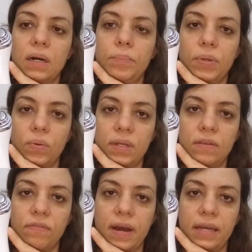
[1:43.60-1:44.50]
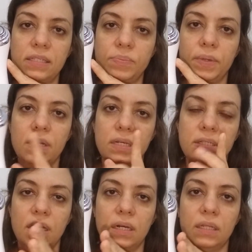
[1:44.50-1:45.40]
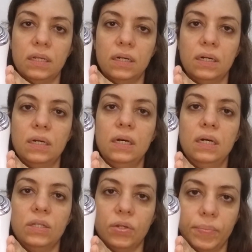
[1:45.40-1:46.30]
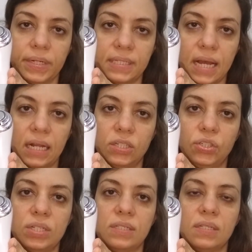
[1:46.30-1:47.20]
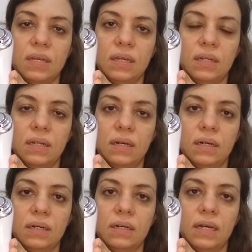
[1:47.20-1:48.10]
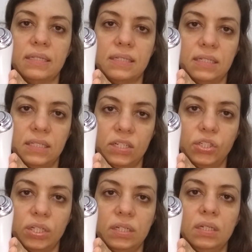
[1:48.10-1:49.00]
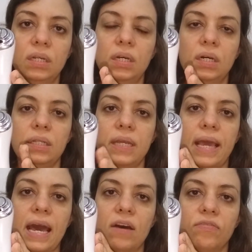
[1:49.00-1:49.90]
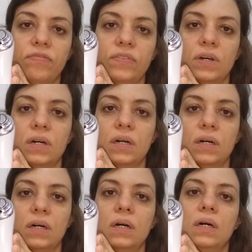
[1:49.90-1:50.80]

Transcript: beauty device, because on the dermatologist and esthetician, they have the